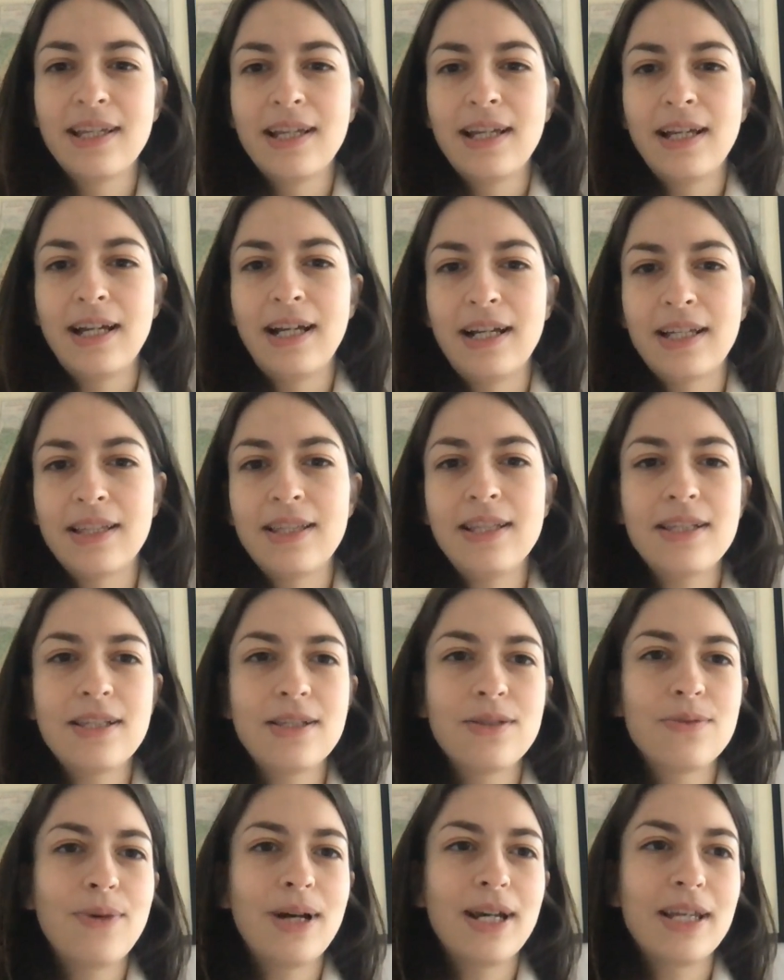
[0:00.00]
Uh, this
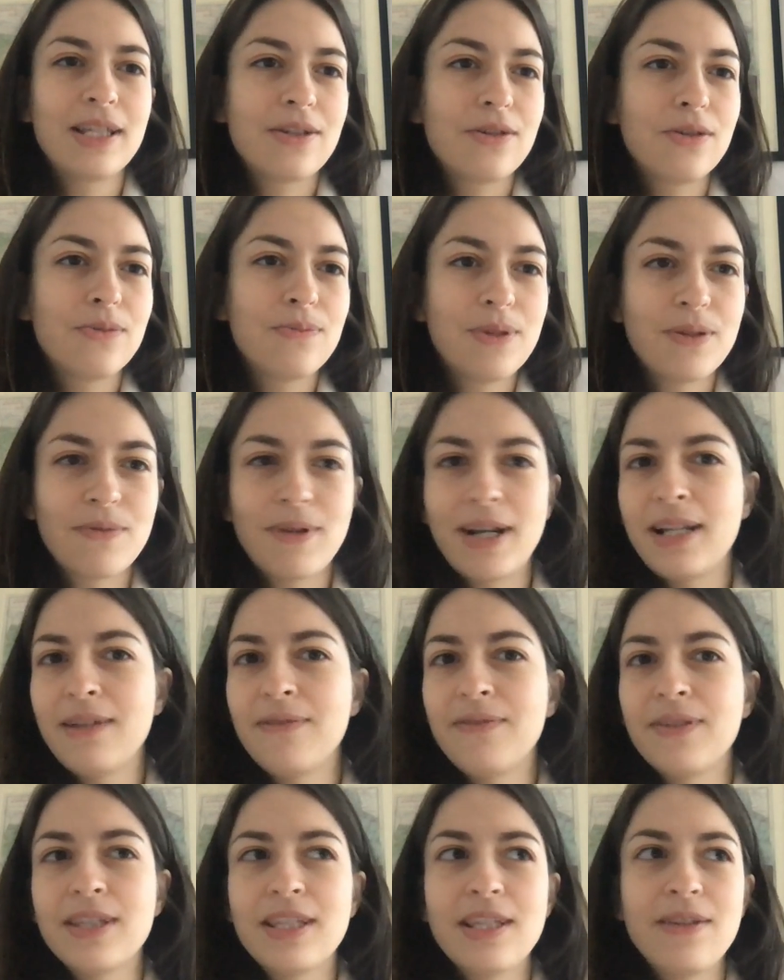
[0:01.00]
is why it could be
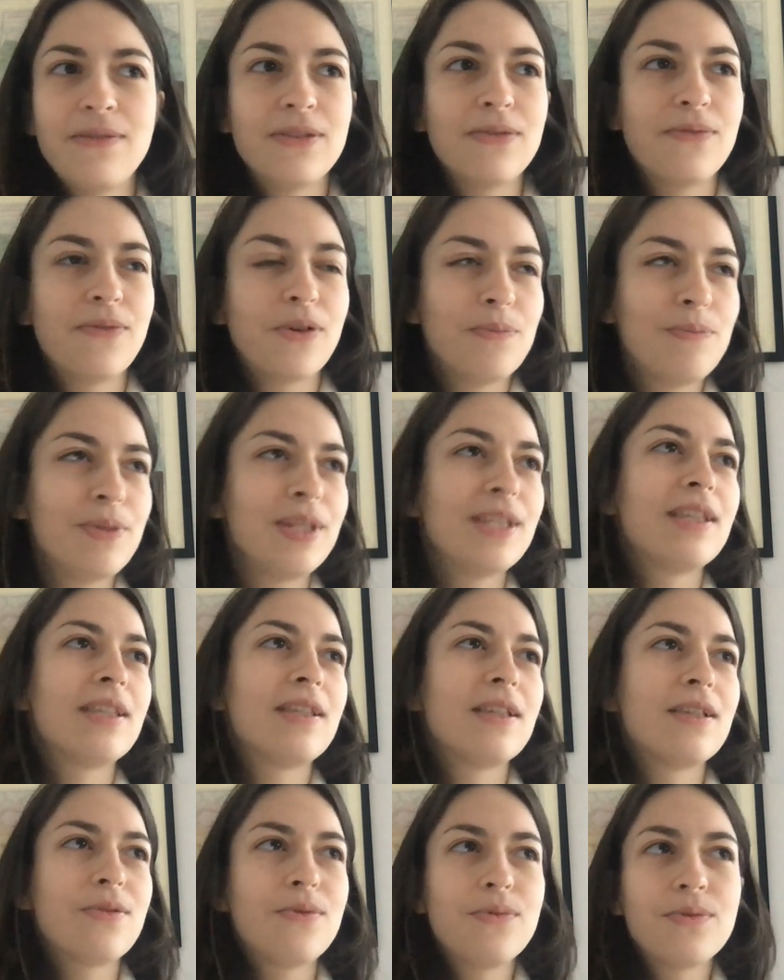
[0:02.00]
relevant even for
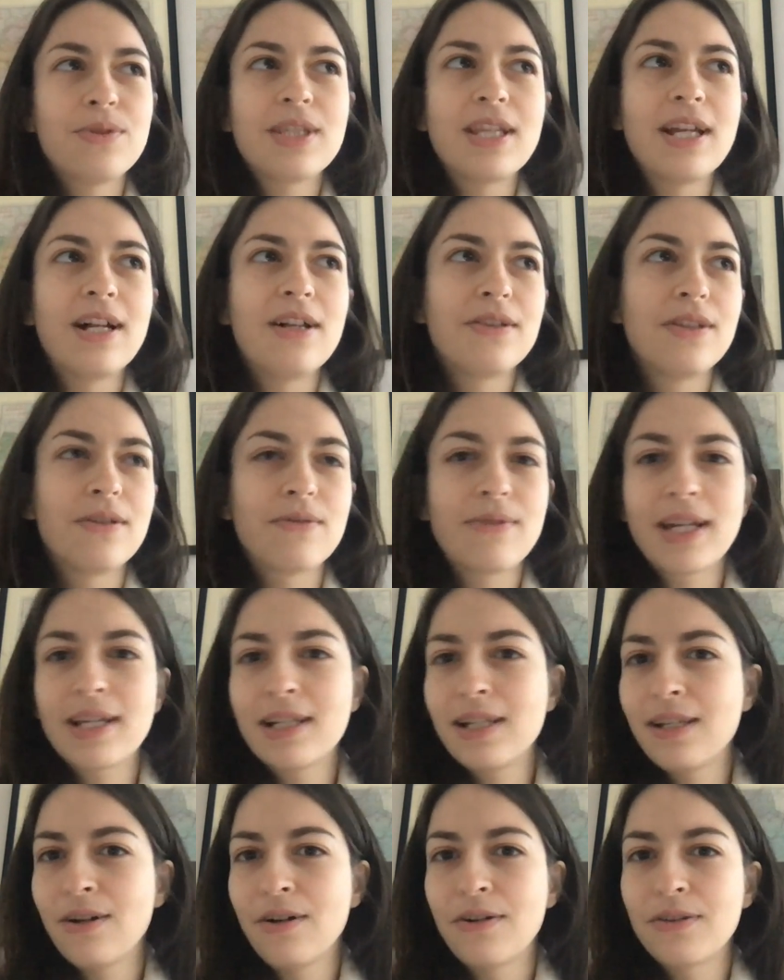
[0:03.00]
businesses who sell
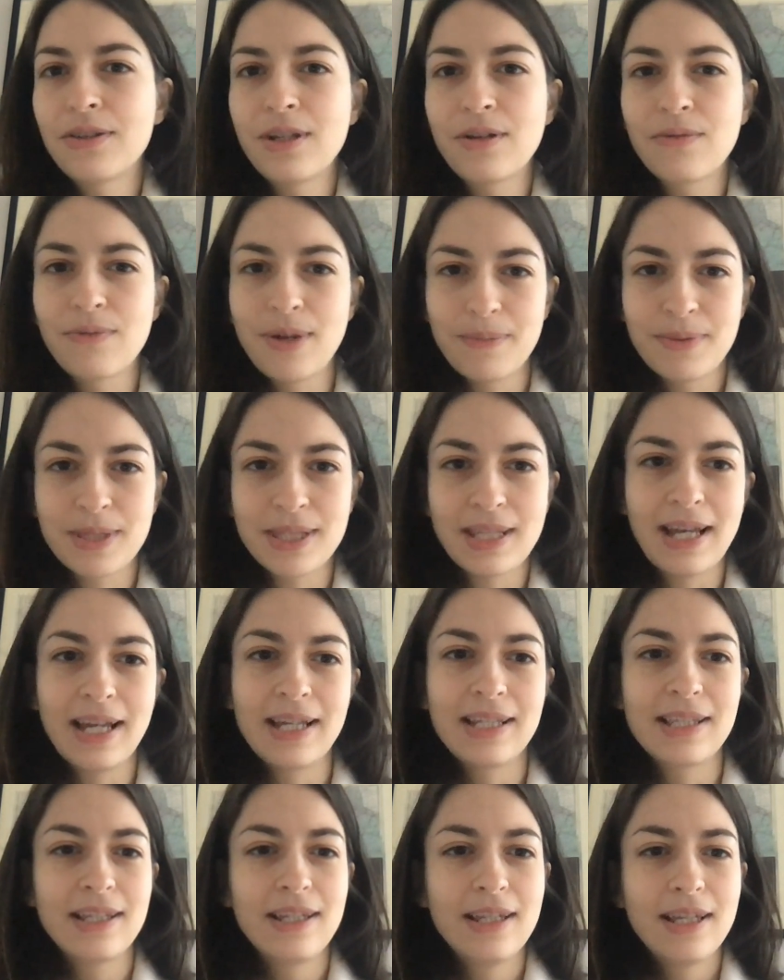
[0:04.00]
directly on their
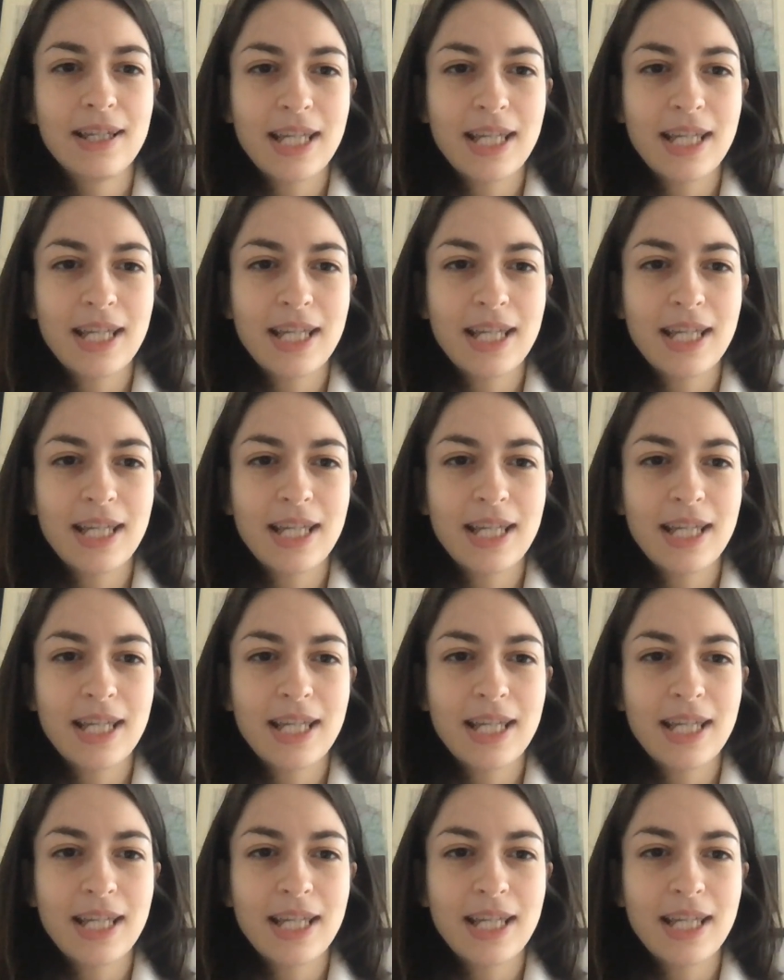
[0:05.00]
website.